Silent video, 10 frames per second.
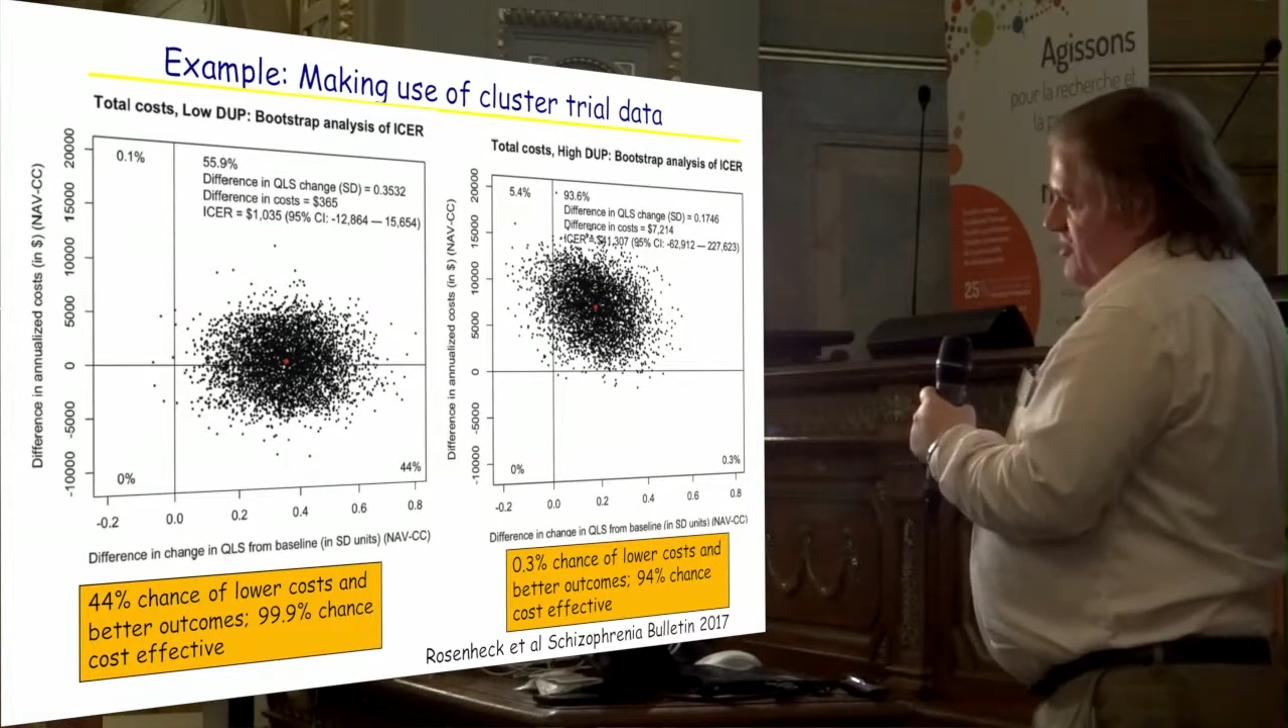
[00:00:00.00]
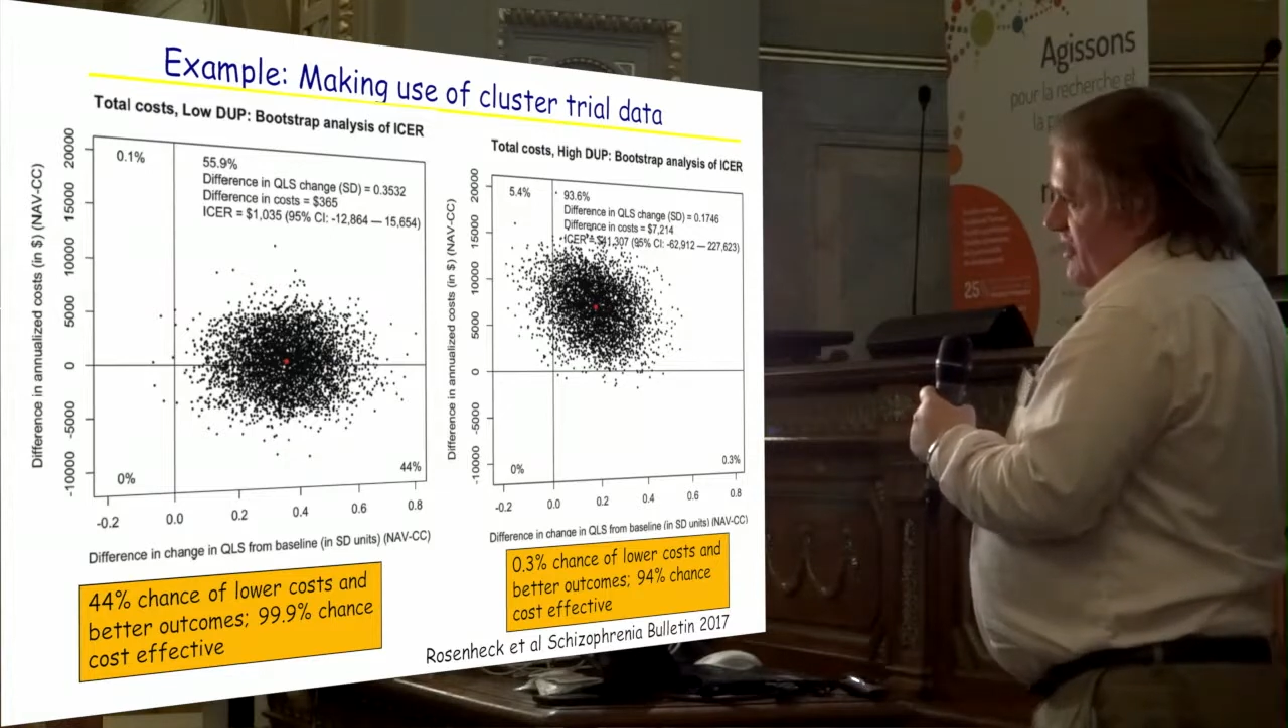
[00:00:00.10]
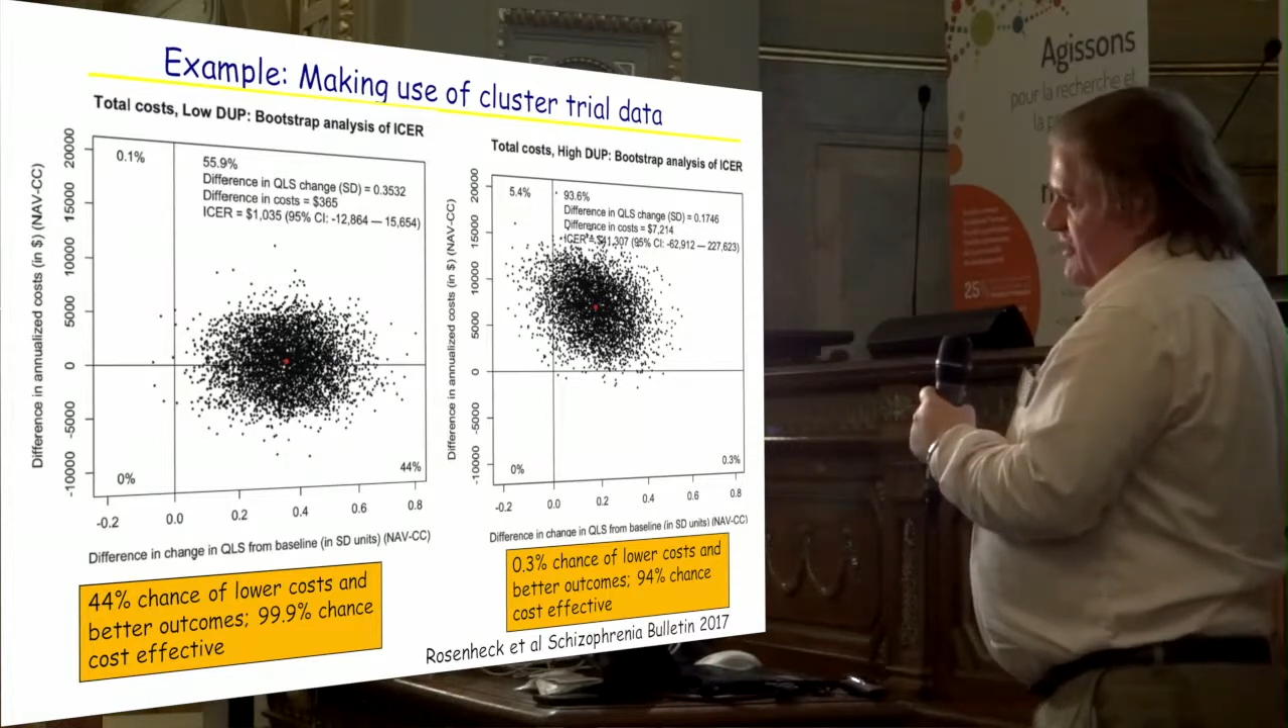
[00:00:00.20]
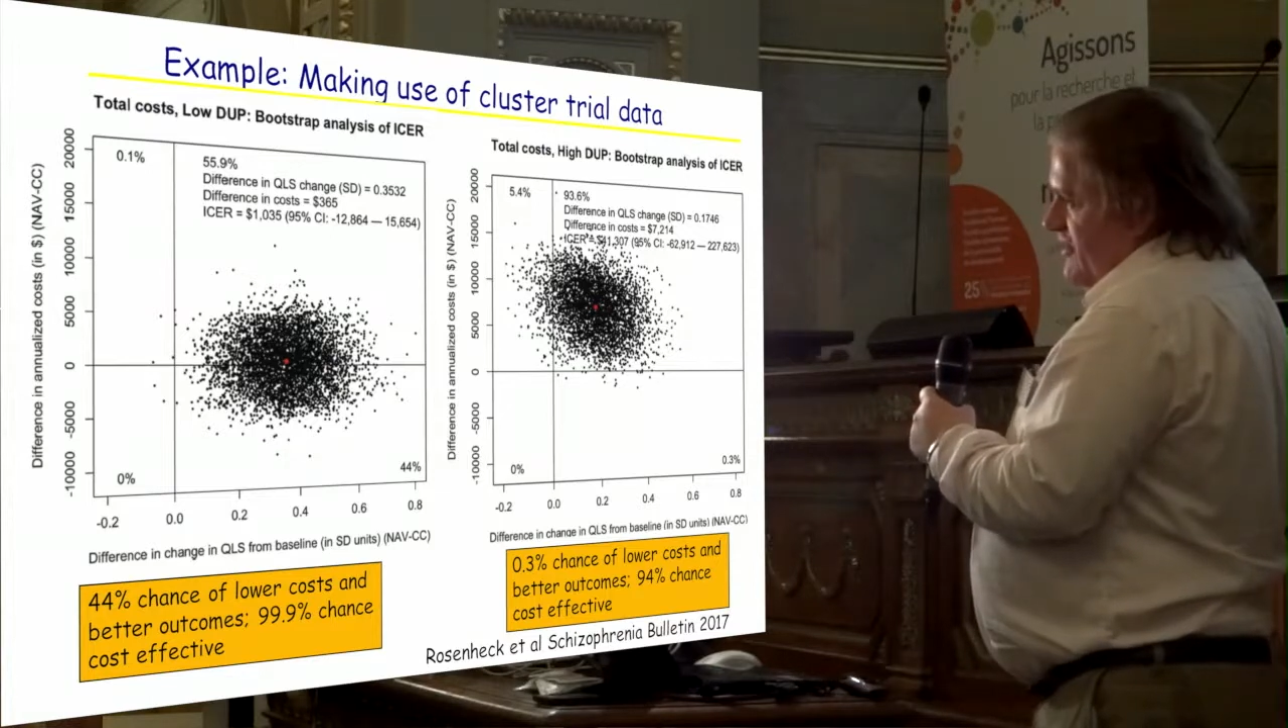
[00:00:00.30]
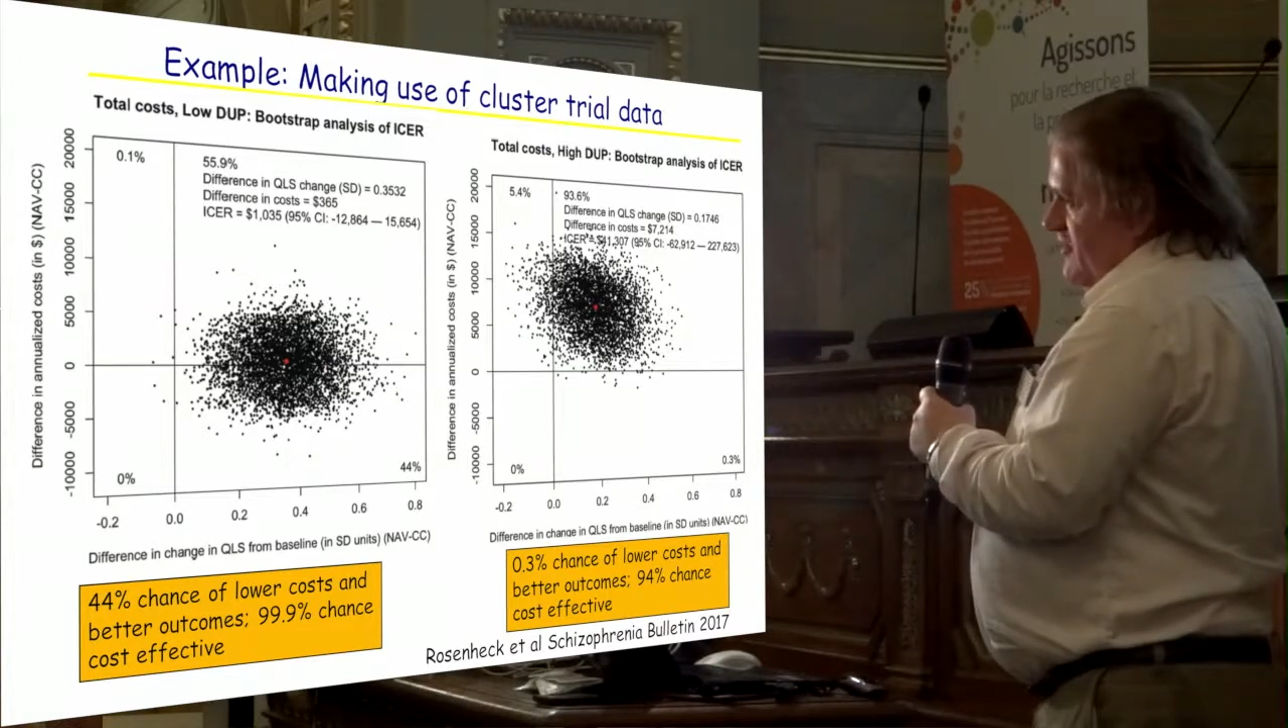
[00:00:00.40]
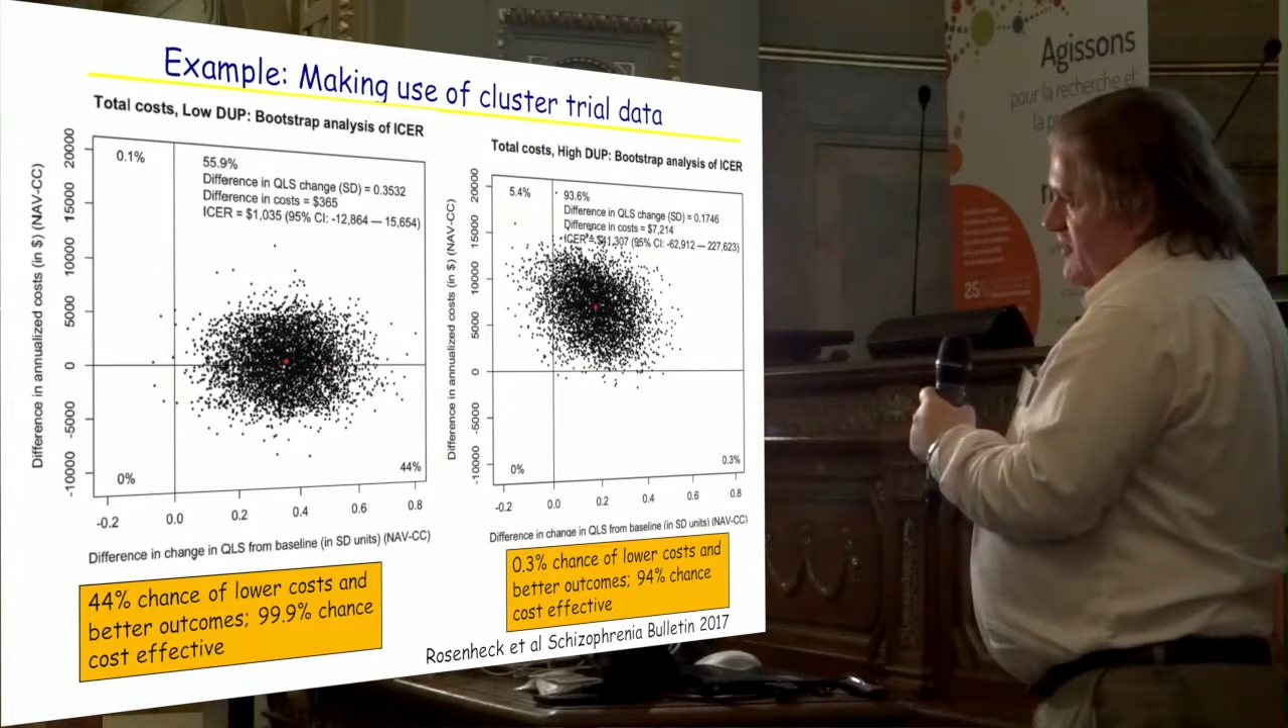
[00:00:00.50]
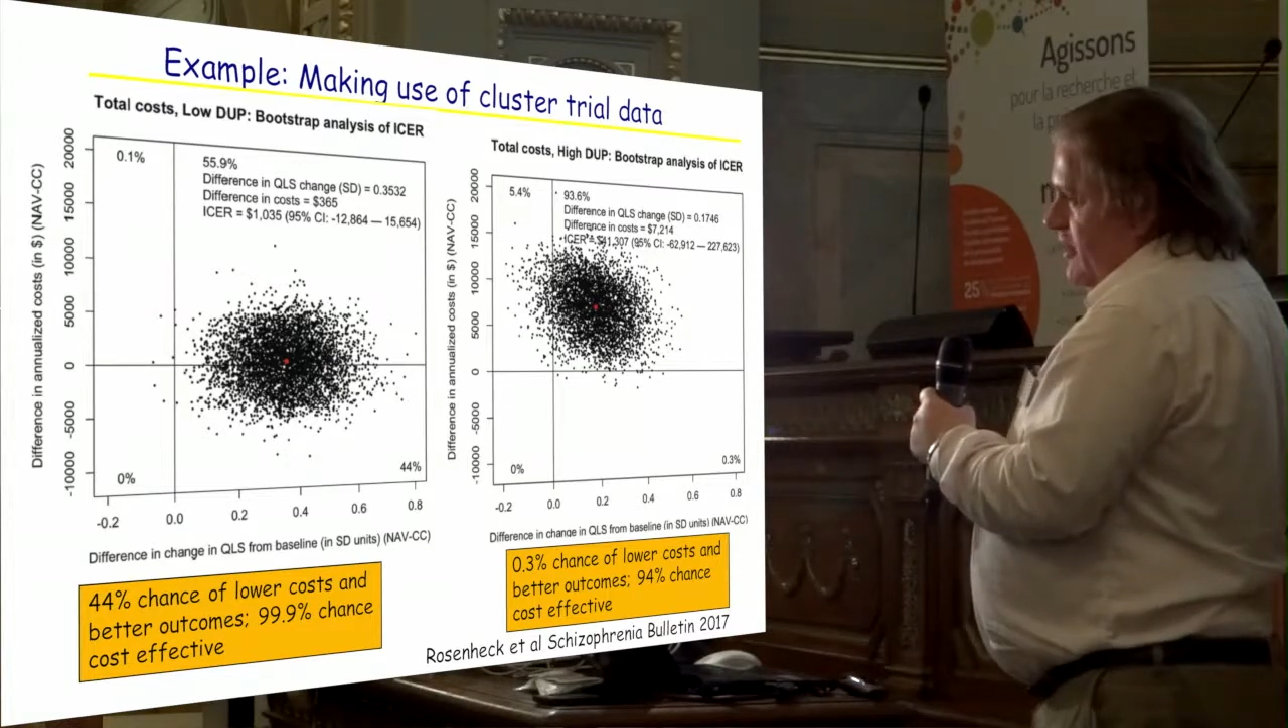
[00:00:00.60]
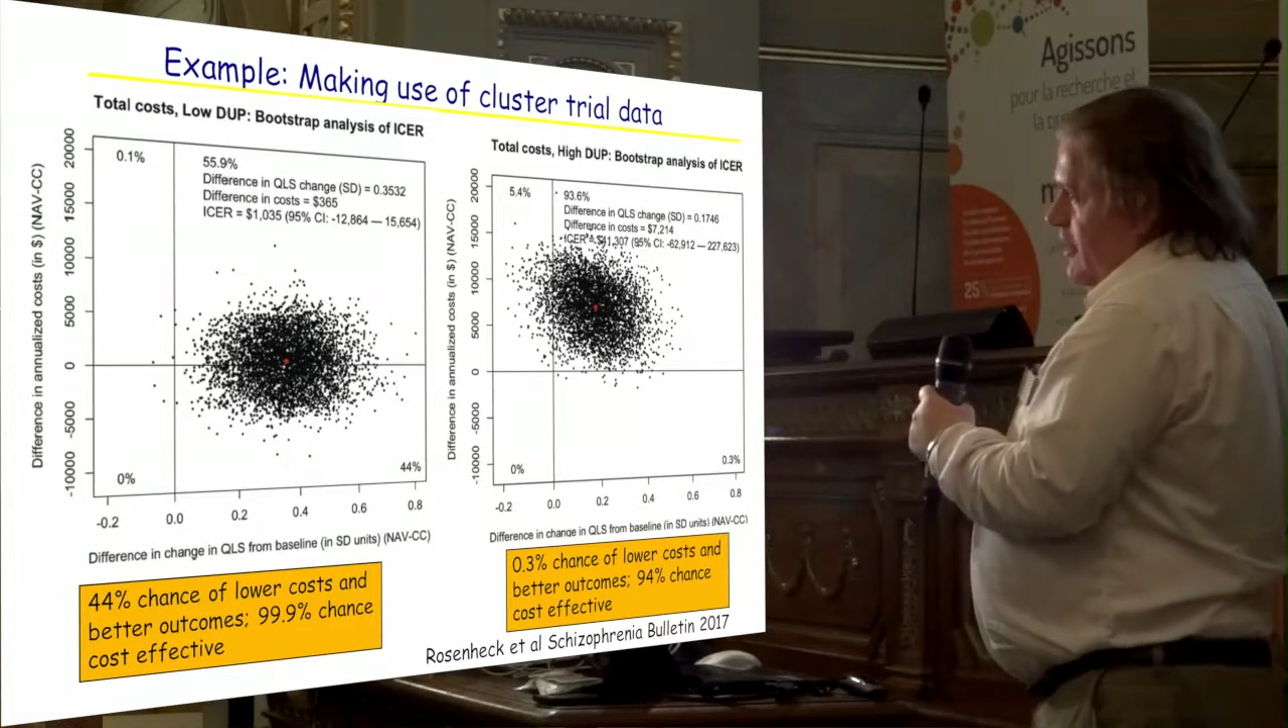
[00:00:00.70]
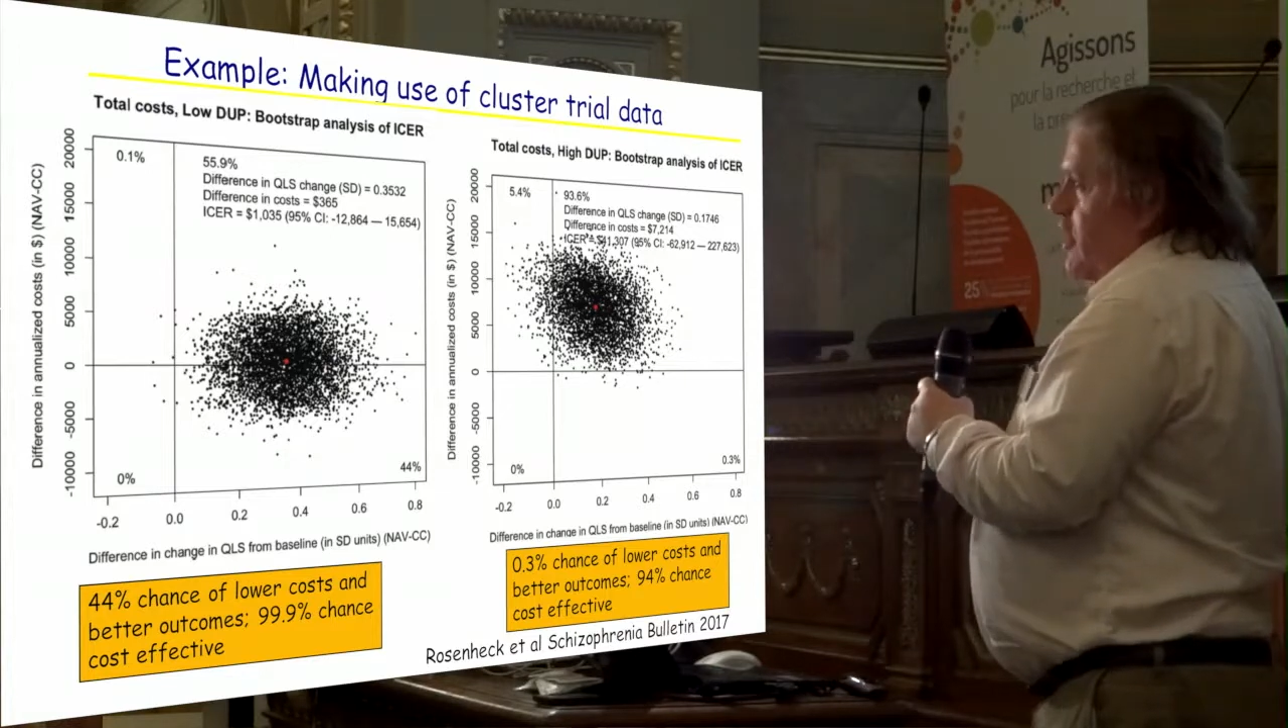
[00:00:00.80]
status,